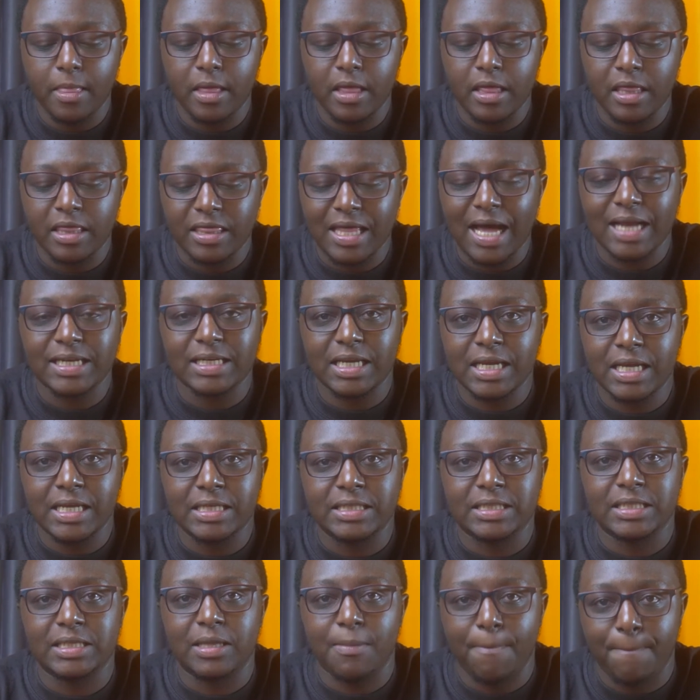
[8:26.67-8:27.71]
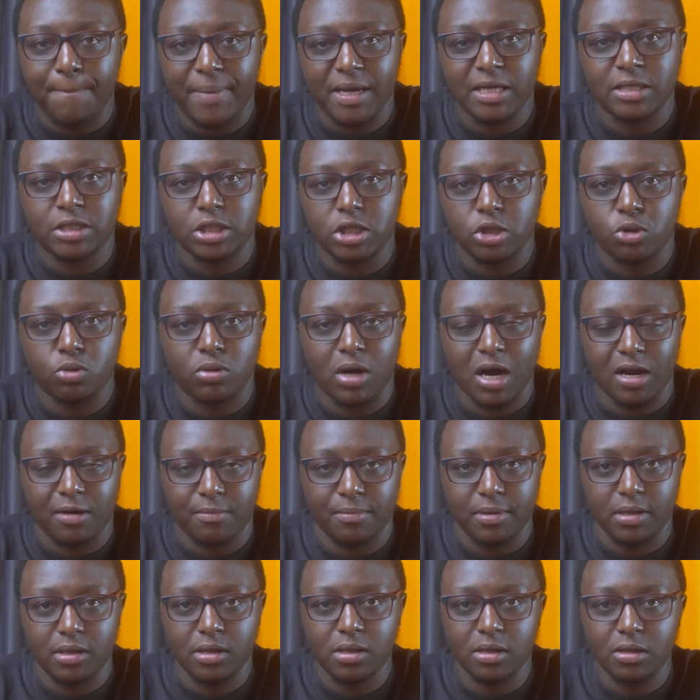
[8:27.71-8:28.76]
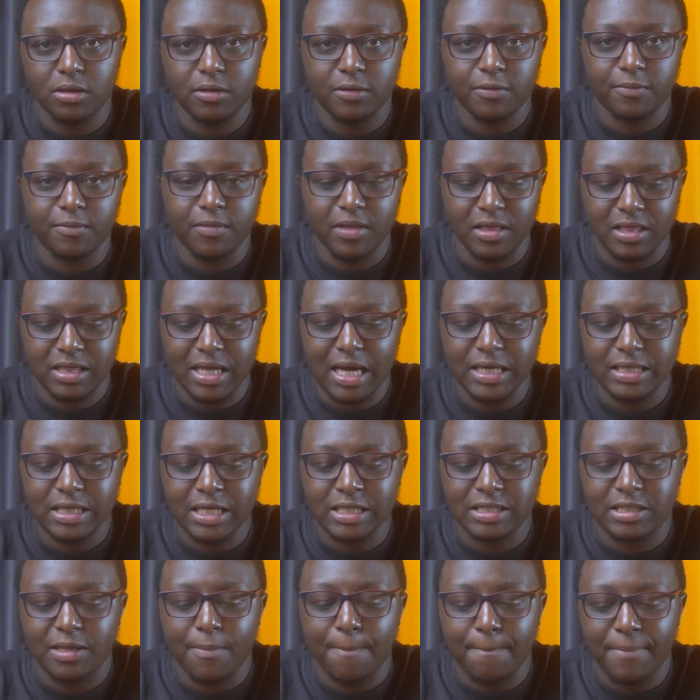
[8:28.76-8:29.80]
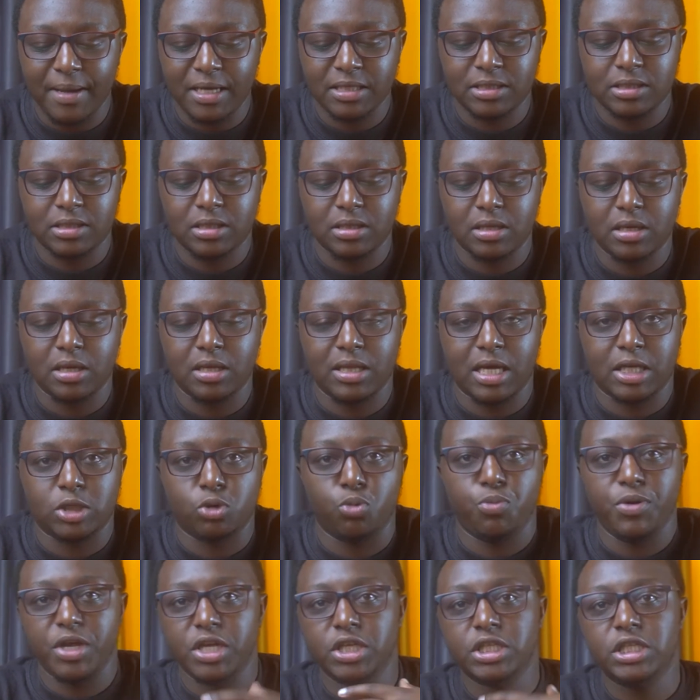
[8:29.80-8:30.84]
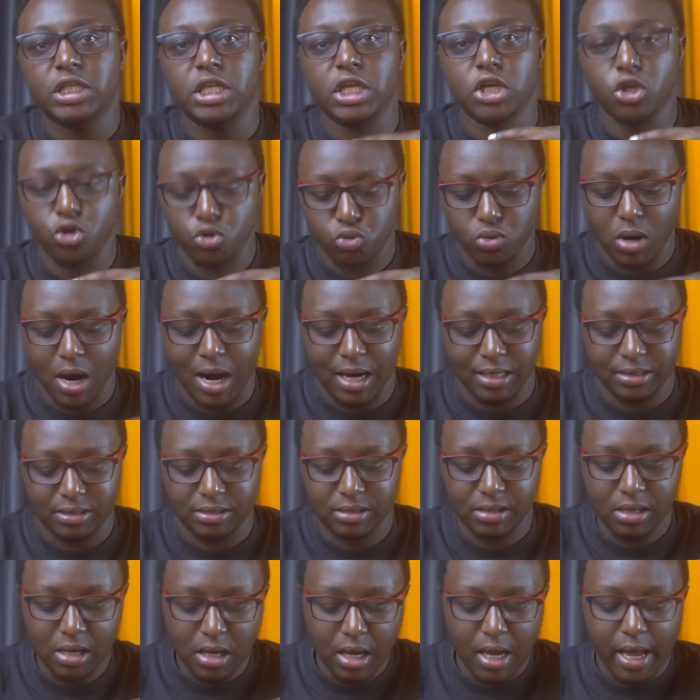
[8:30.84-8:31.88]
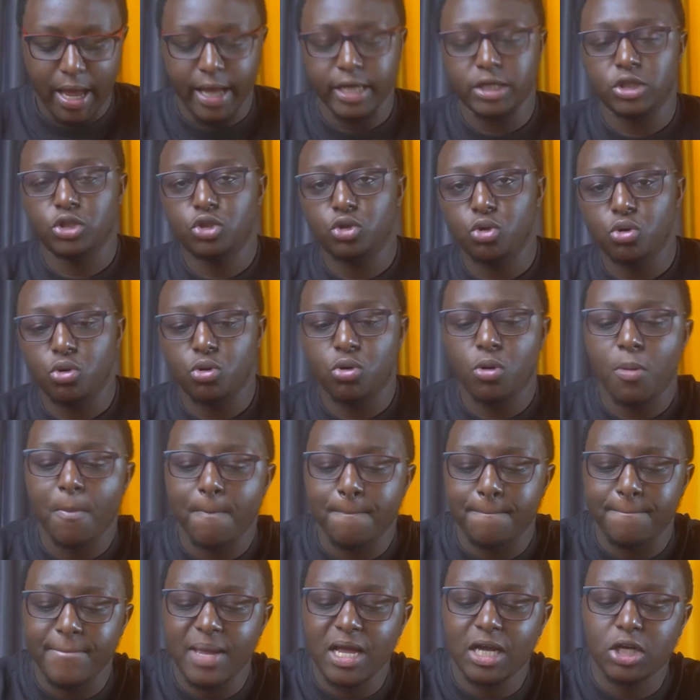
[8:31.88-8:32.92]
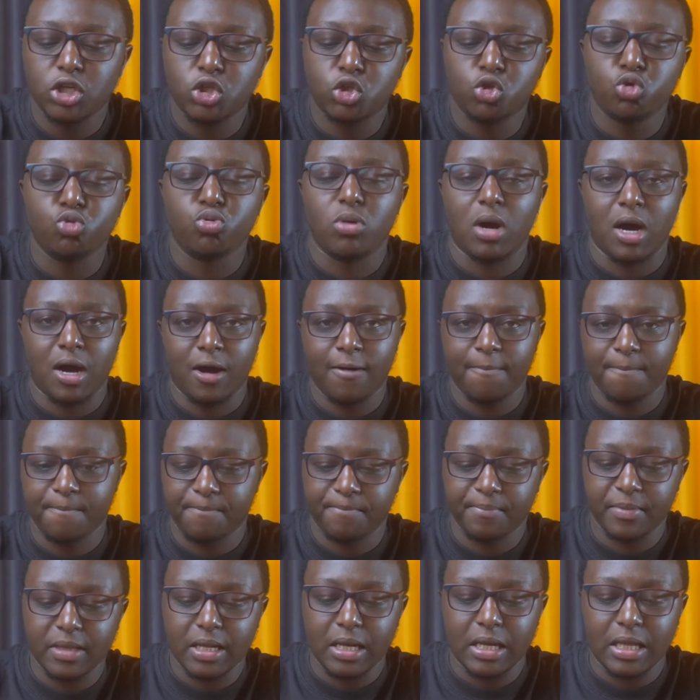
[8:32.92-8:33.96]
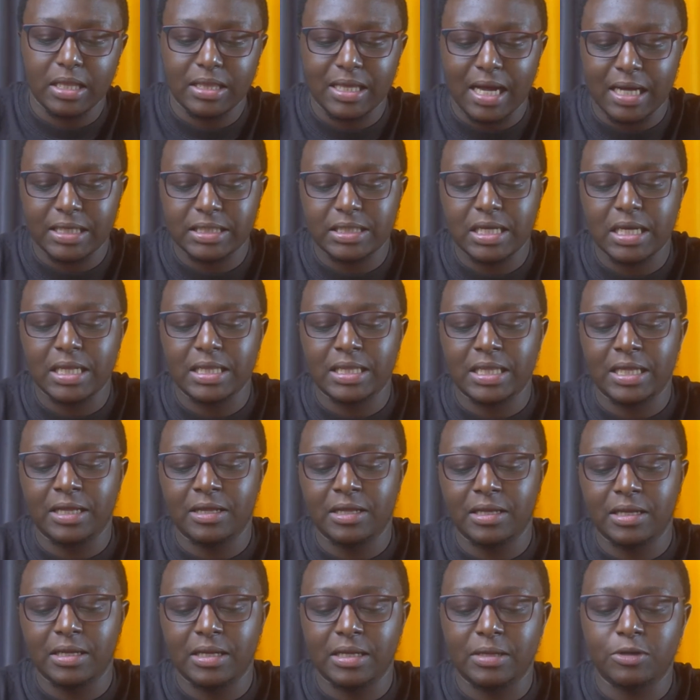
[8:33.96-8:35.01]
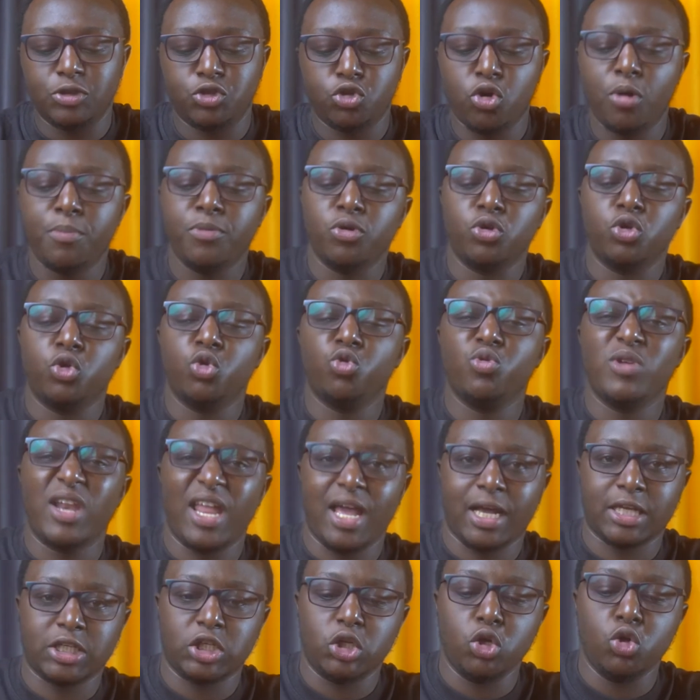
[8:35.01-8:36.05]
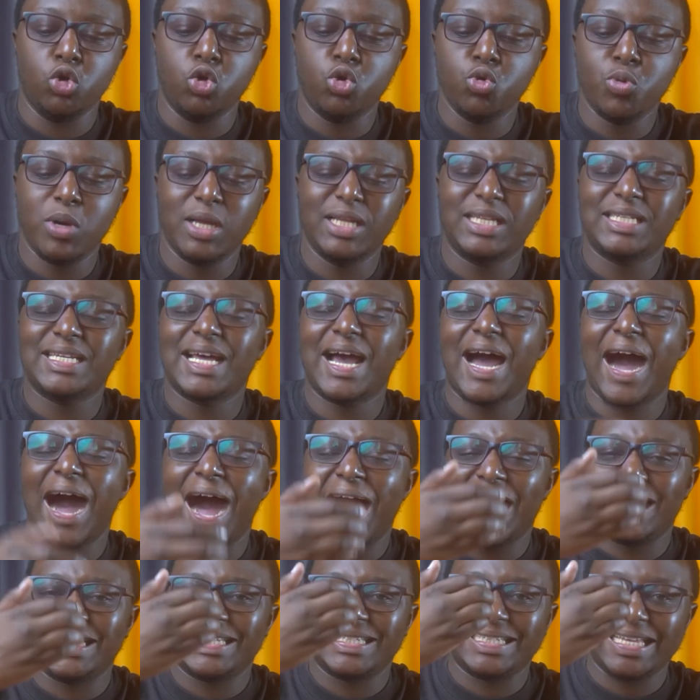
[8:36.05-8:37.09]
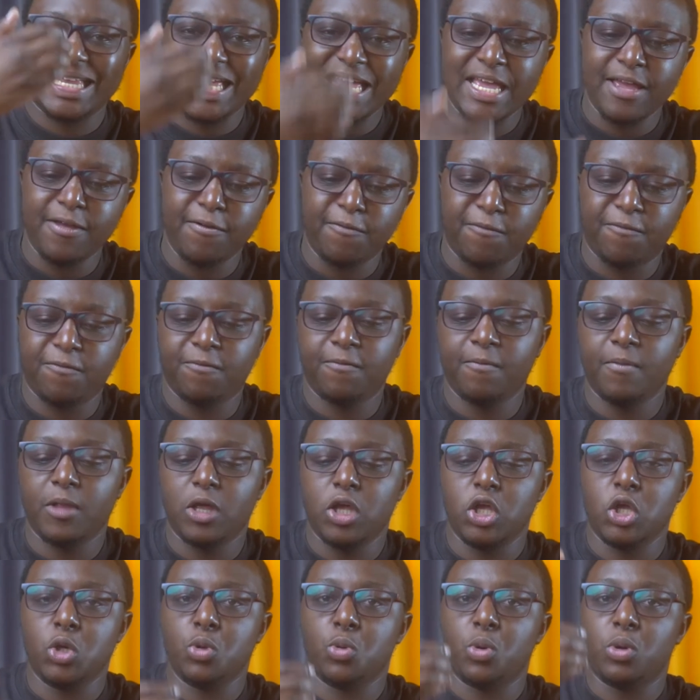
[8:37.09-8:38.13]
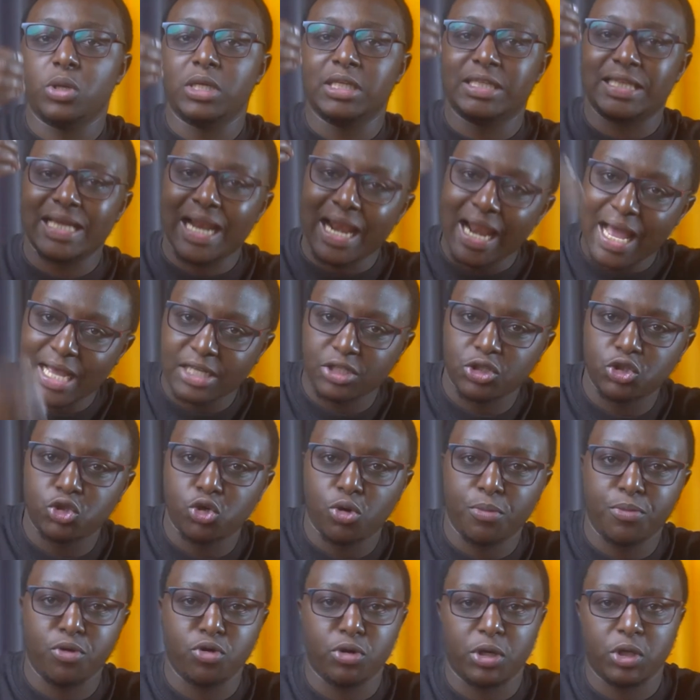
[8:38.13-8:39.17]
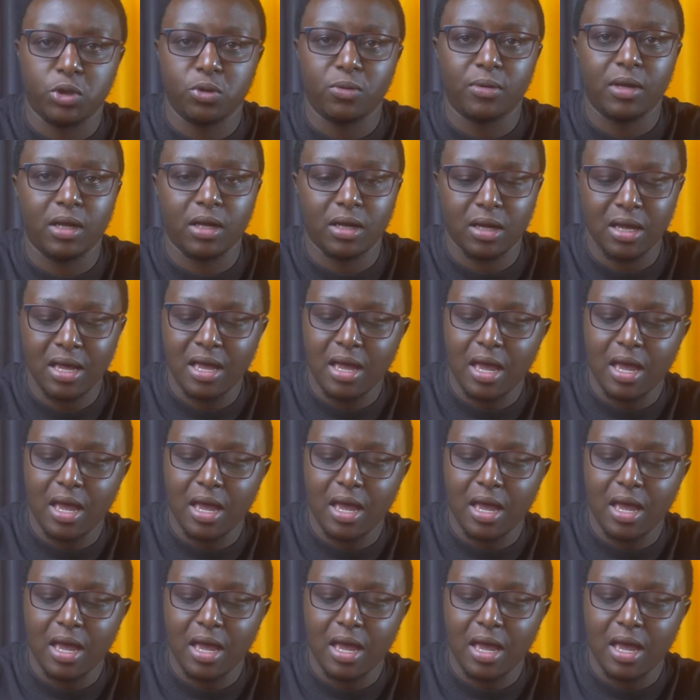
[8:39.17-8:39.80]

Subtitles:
That is the best you can be. That is the best that we see you as. And so make sure that the job you do next, you do it as if it's the last job you are doing,